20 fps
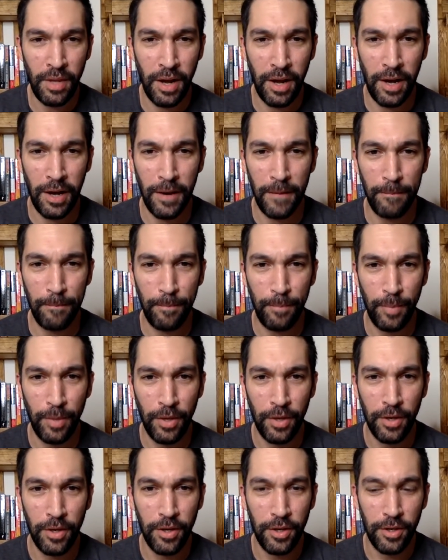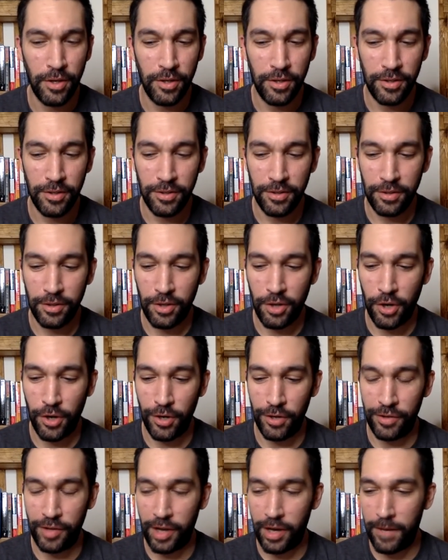um
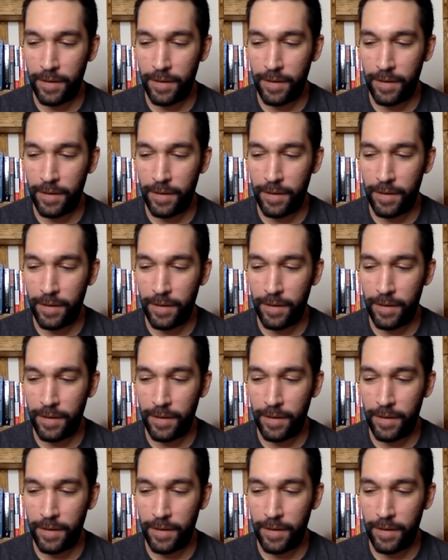called